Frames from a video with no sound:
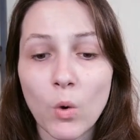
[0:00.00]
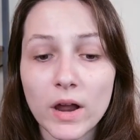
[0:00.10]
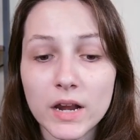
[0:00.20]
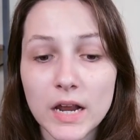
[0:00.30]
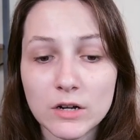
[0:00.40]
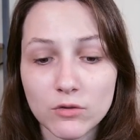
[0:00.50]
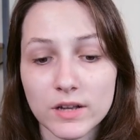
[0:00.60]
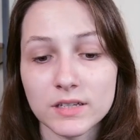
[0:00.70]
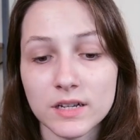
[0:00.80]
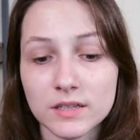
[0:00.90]
One
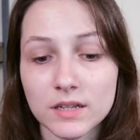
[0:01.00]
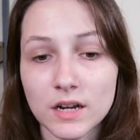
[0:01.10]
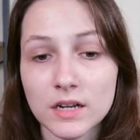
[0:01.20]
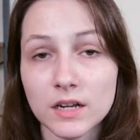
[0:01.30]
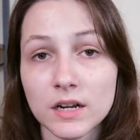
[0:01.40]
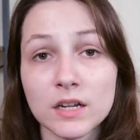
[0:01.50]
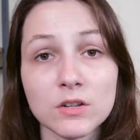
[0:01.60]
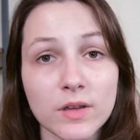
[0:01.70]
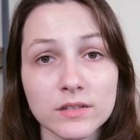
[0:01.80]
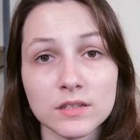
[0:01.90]
interesting study done in
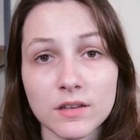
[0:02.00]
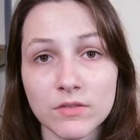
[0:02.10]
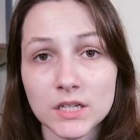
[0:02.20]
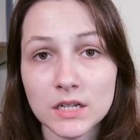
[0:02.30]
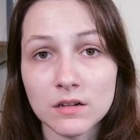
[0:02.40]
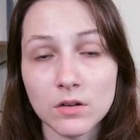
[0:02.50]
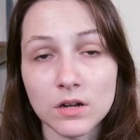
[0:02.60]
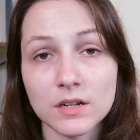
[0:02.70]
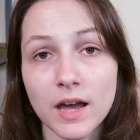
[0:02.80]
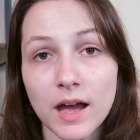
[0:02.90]
2017
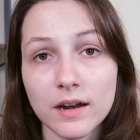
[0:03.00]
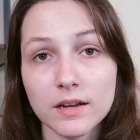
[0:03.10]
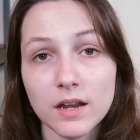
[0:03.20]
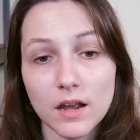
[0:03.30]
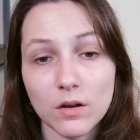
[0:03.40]
looked at